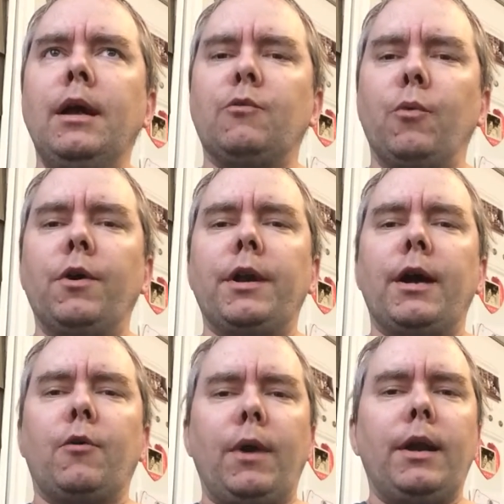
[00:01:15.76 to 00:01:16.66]
it's really
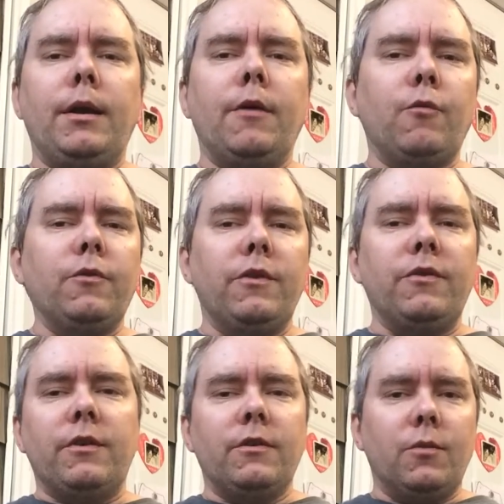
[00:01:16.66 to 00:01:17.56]
not creating enough
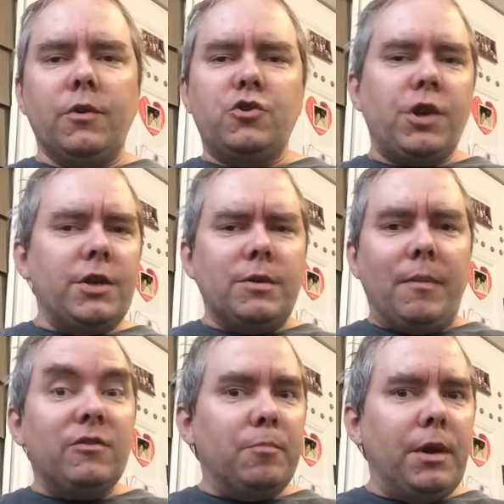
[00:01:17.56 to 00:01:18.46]
resistance where it's changing
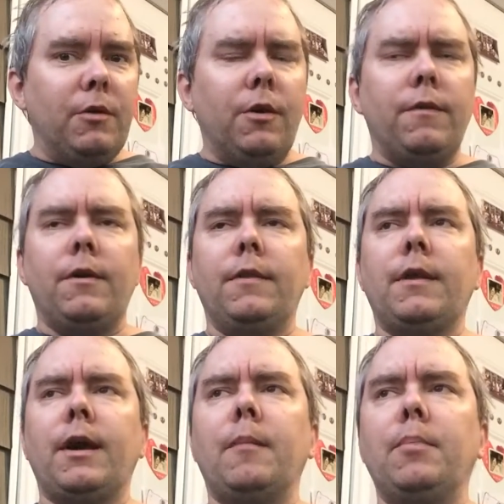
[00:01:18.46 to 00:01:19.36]
my speed or anything like
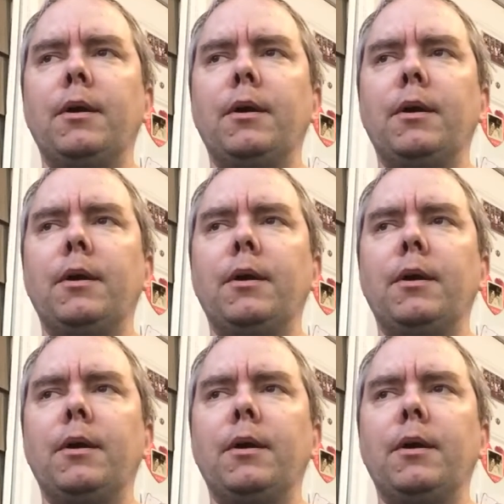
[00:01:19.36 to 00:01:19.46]
that.